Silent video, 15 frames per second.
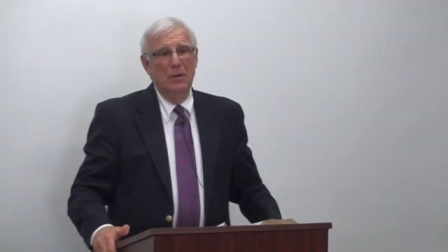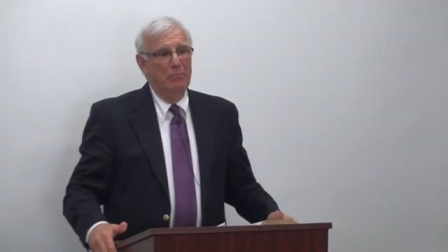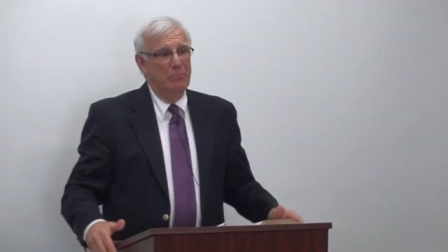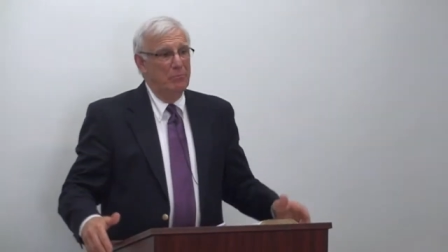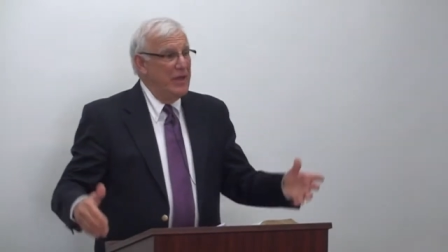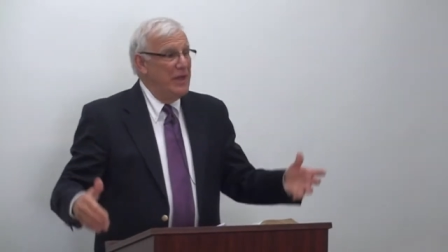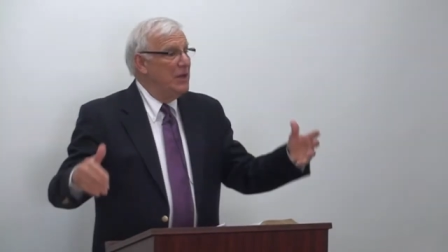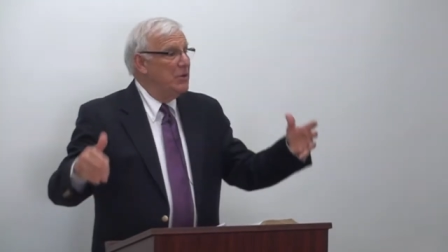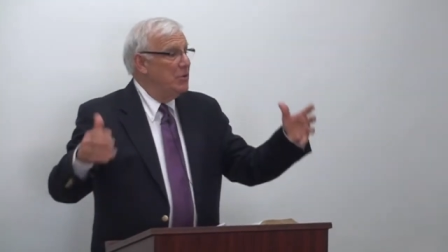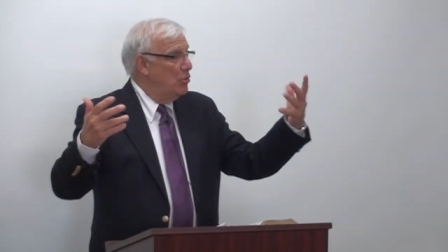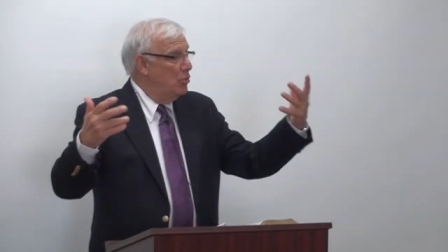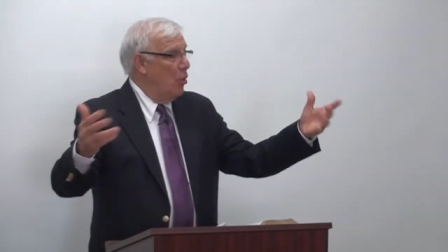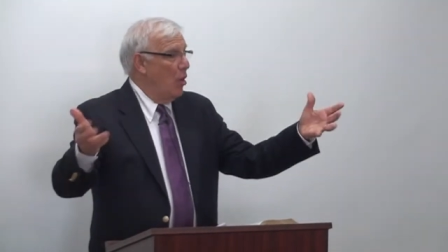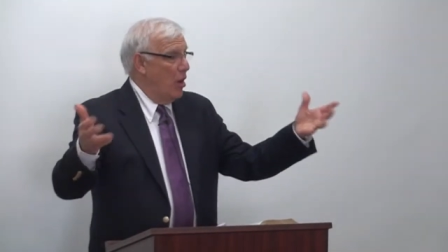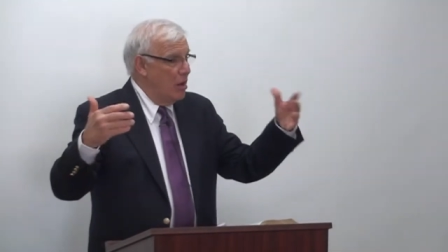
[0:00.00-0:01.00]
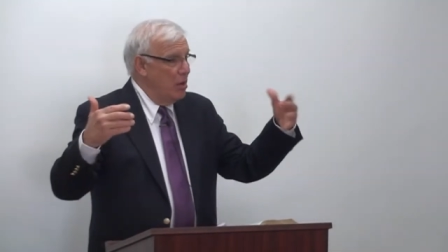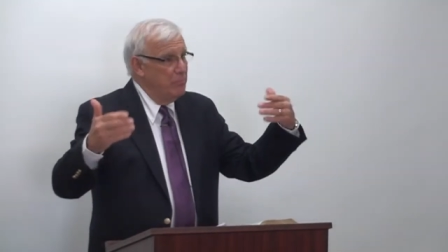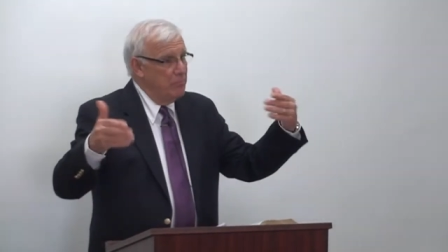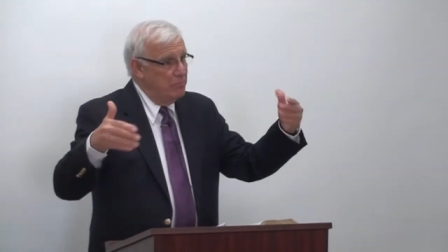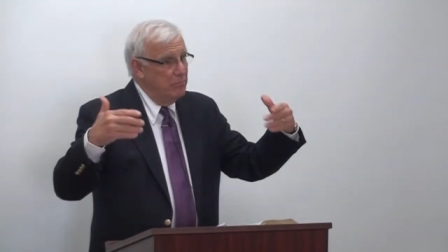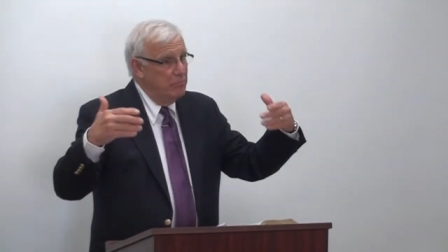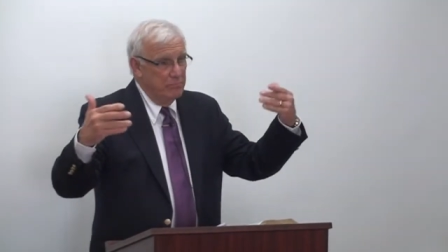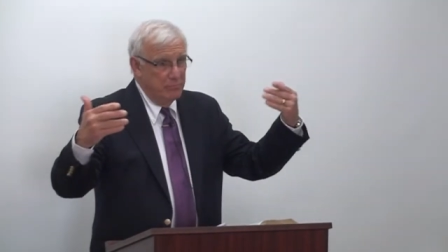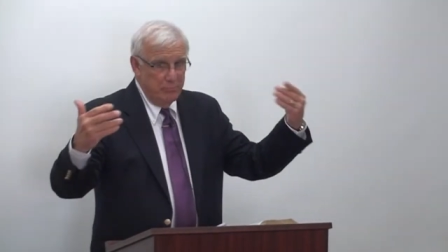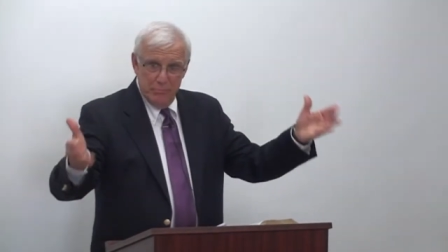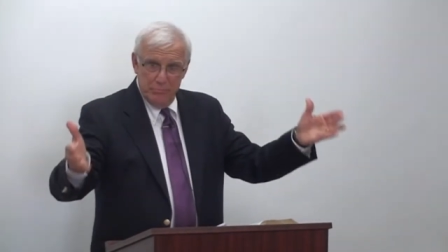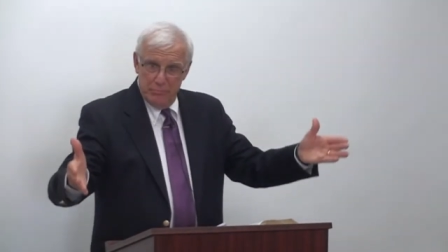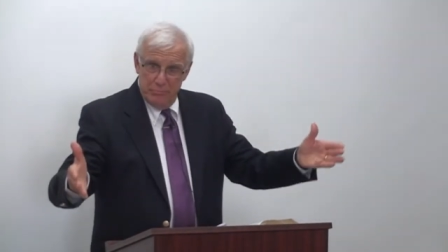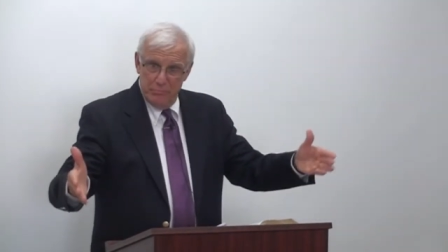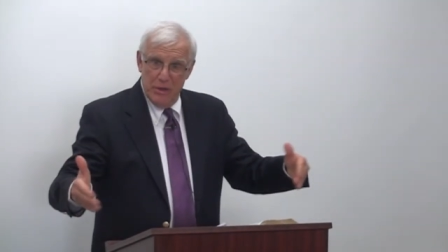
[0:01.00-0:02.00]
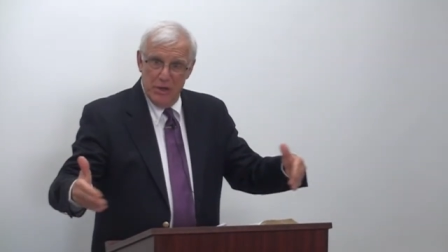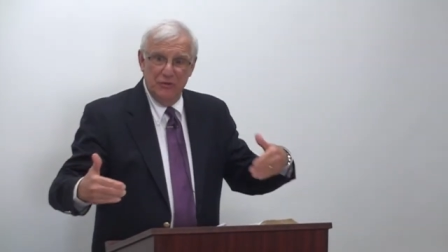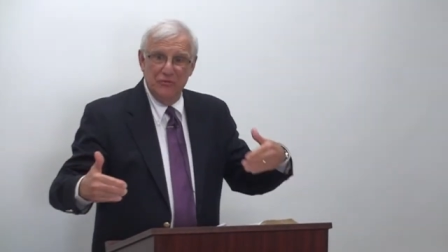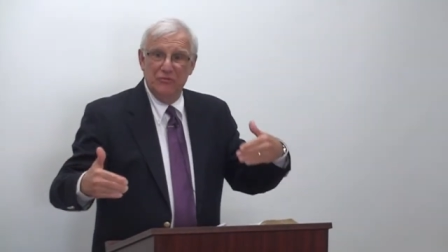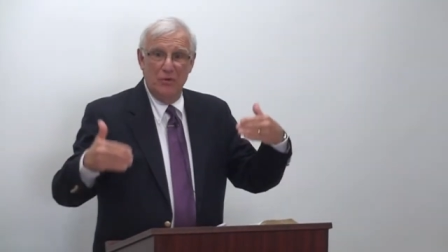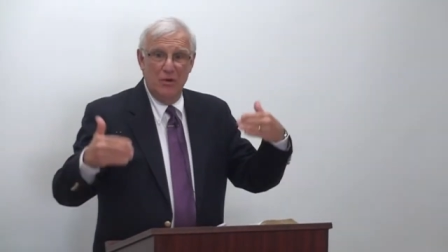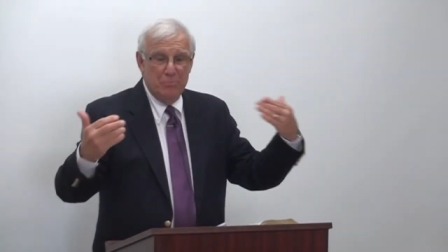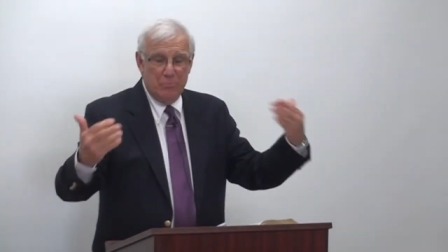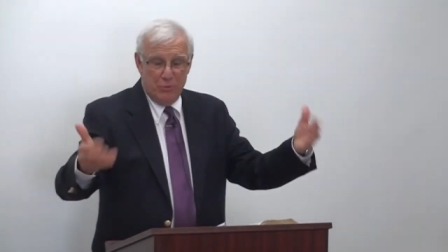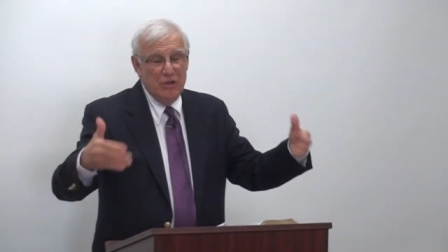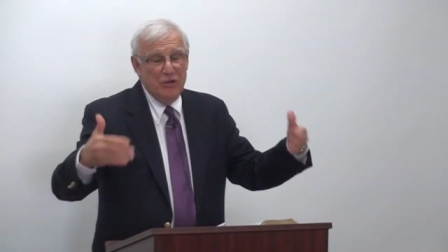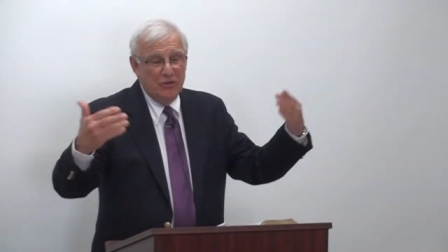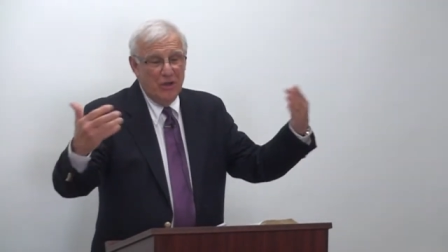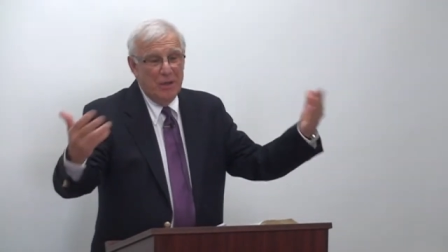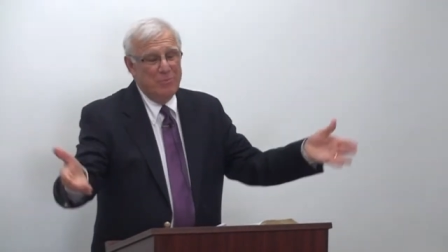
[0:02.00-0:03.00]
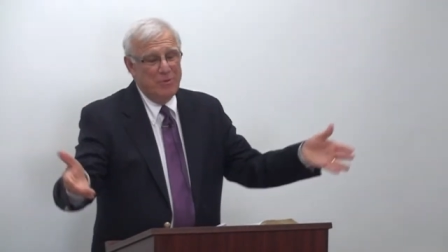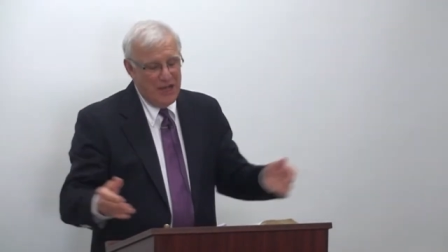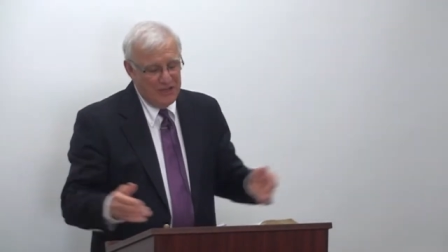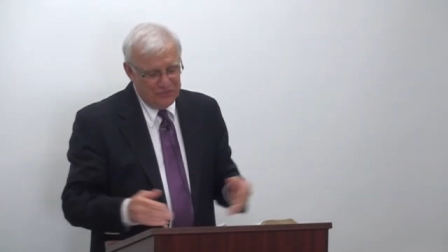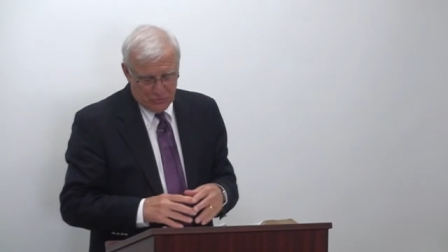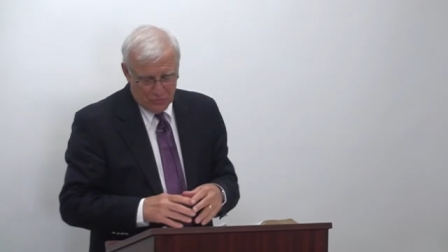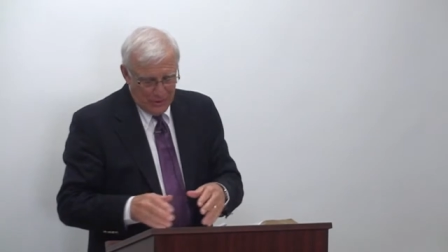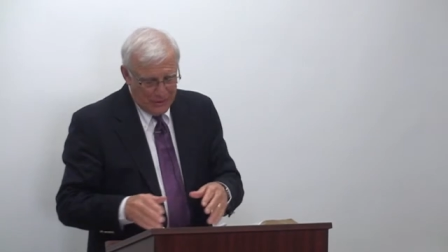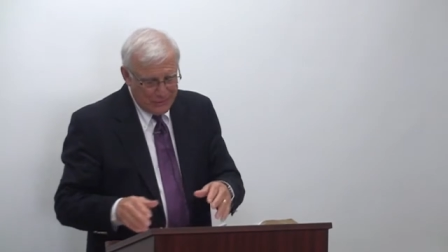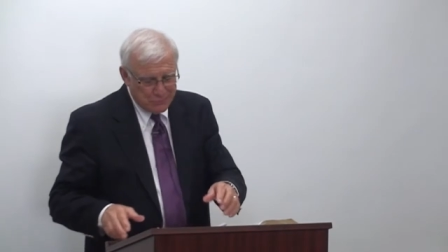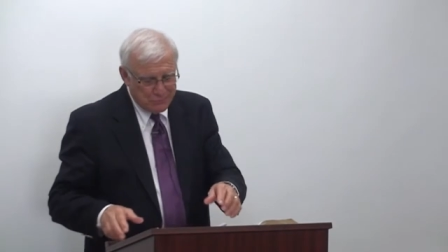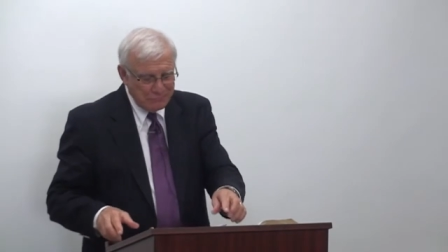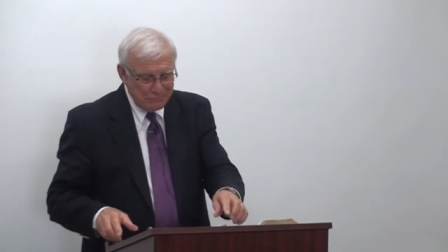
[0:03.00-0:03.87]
men who are ministering, preaching, pastoring